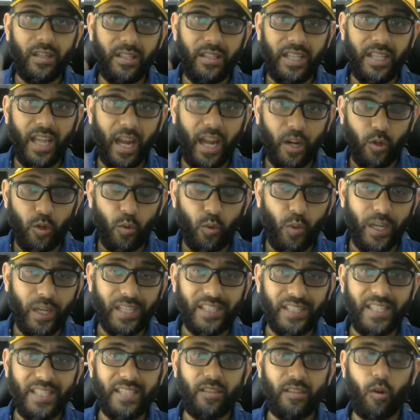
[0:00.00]
they are
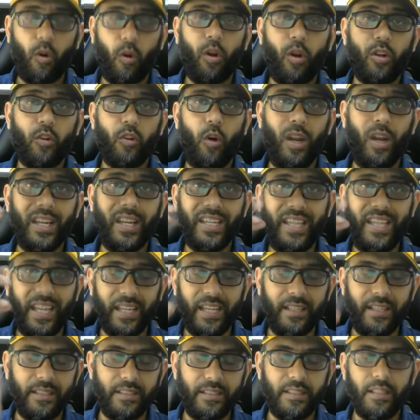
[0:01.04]
doing. These are all called
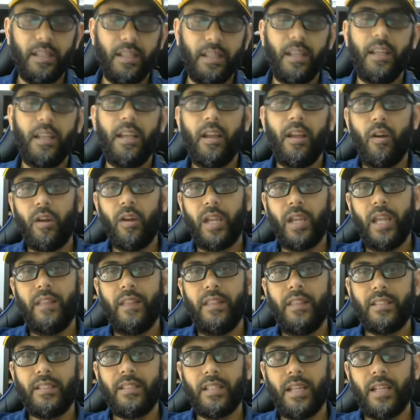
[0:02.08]
gigs. Okay,
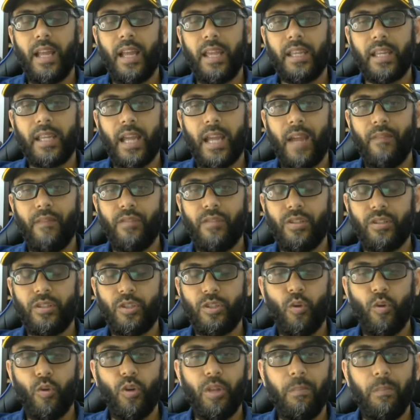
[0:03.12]
these are like I've
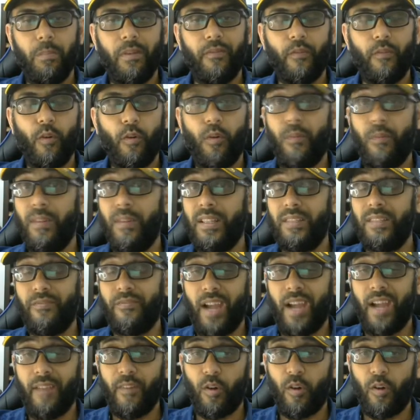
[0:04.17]
shown you before with
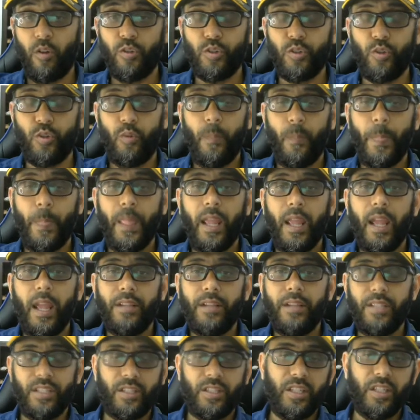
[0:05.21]
Fiverr also.
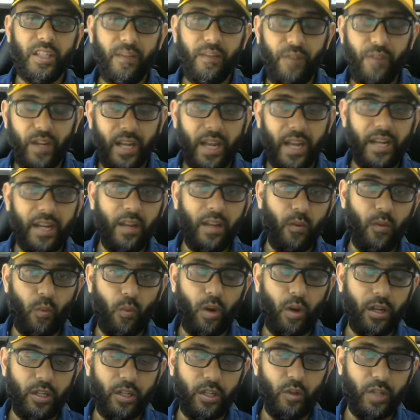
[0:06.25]
Just to give you an idea of
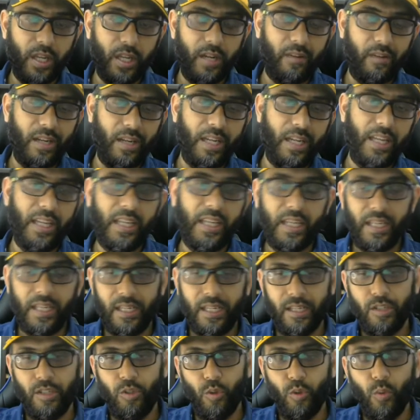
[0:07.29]
what you can really
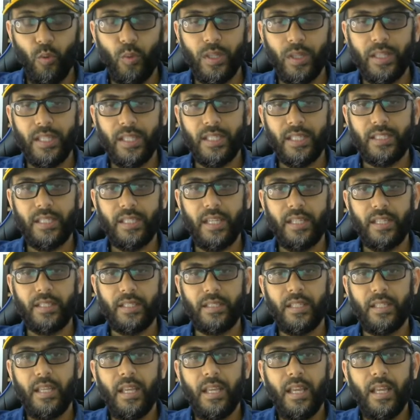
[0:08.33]
do with these
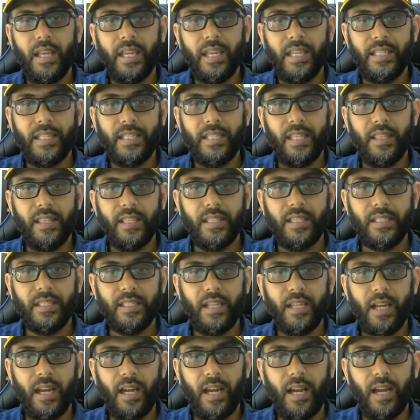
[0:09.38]
things. You can see this.
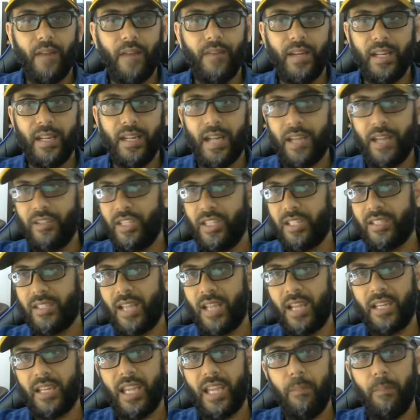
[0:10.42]

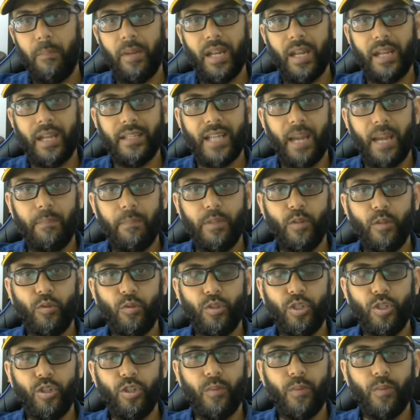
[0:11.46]
I came in, I typed
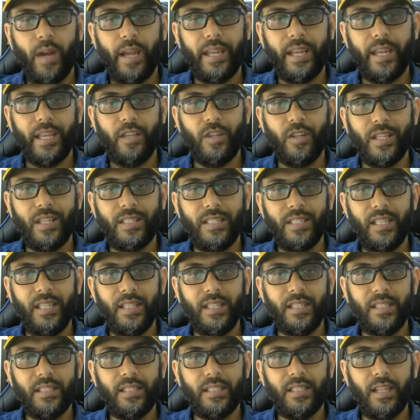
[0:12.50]
YouTube. You can see
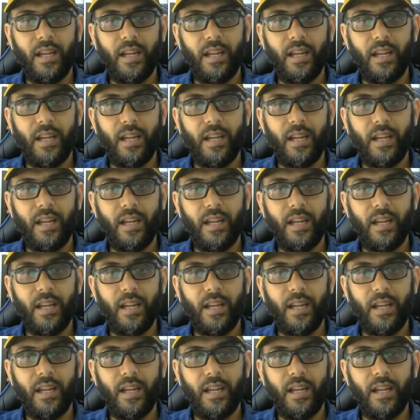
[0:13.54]
this.